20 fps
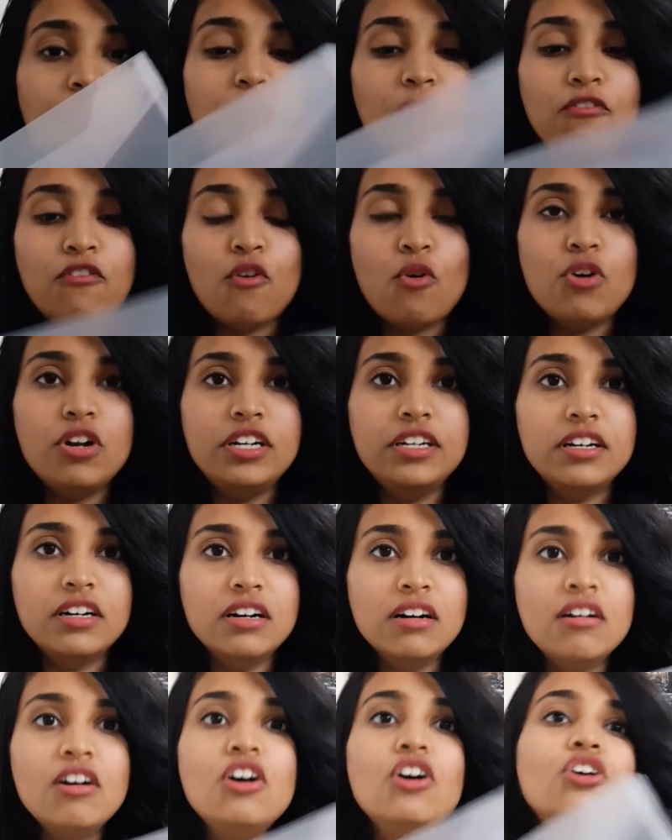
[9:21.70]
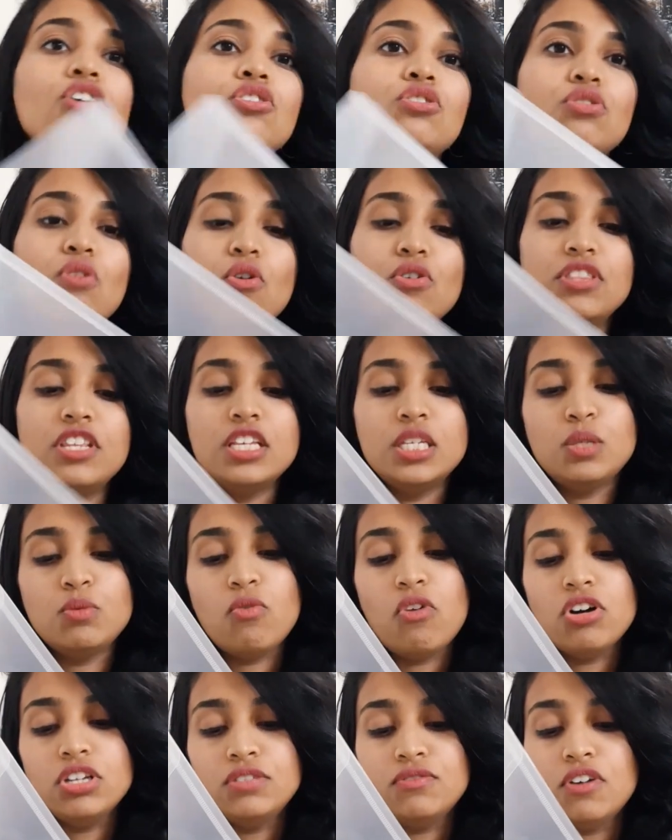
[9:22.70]
folder. So this
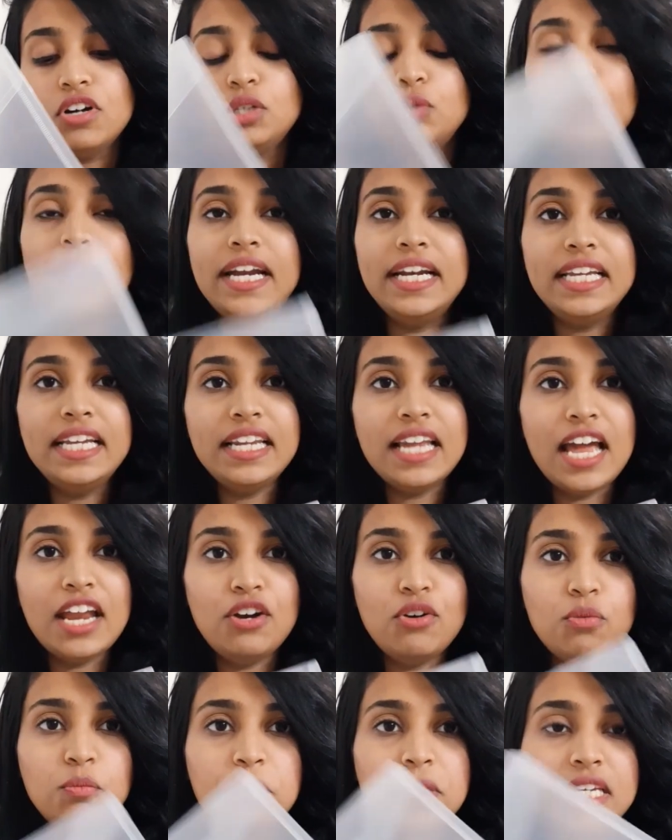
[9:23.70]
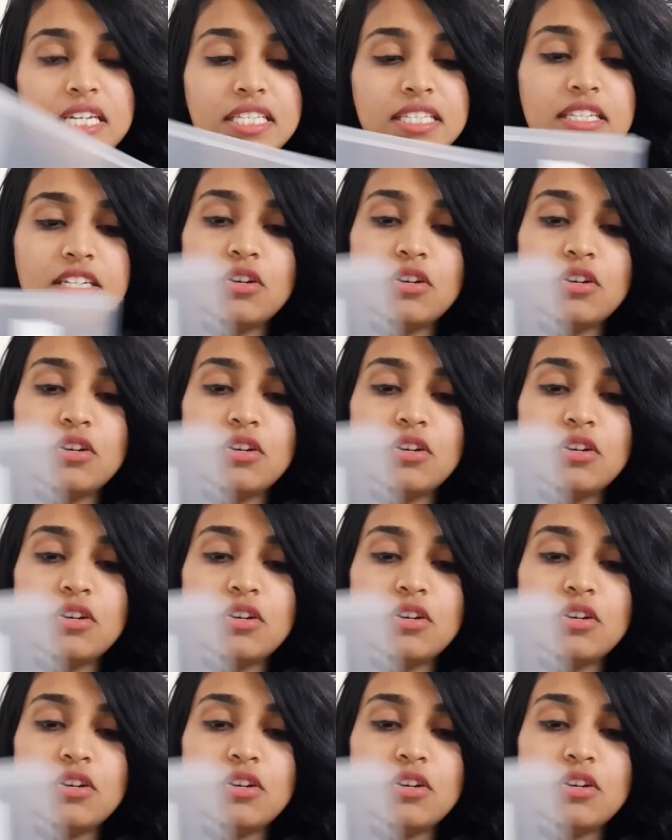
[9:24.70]
was for 29 rupees.